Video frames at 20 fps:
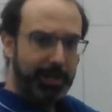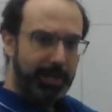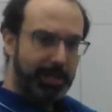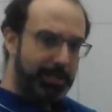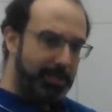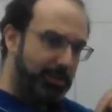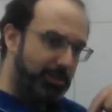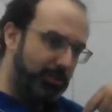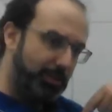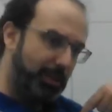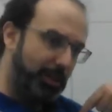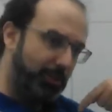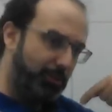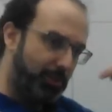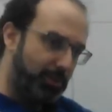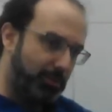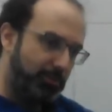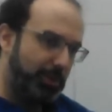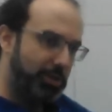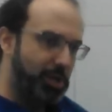And then there's the other
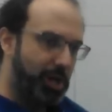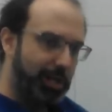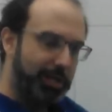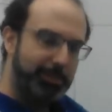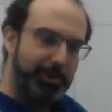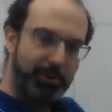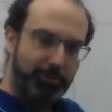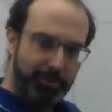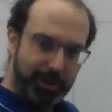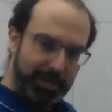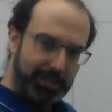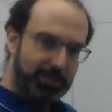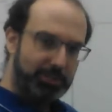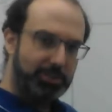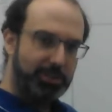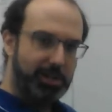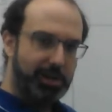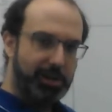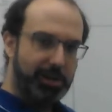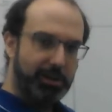one that we talked about right at the
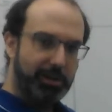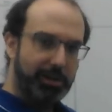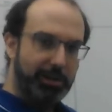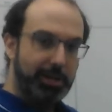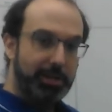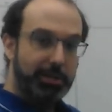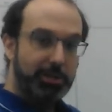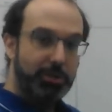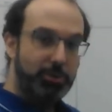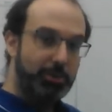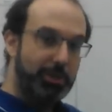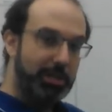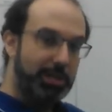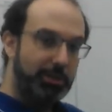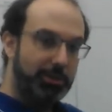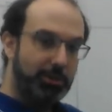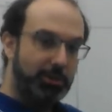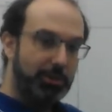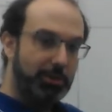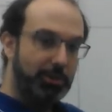start. You can
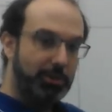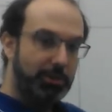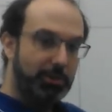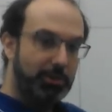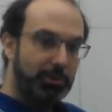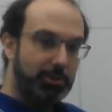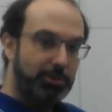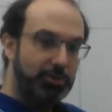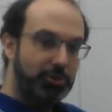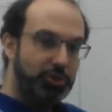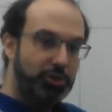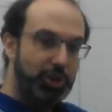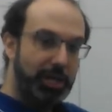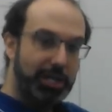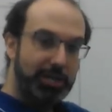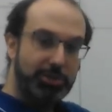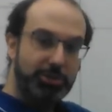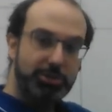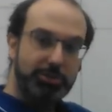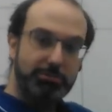either
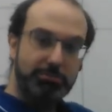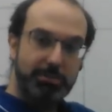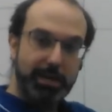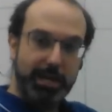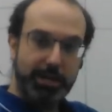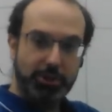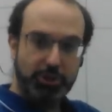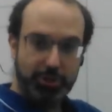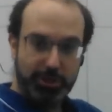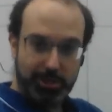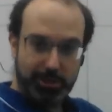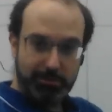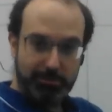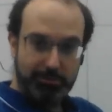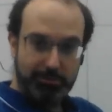change direction.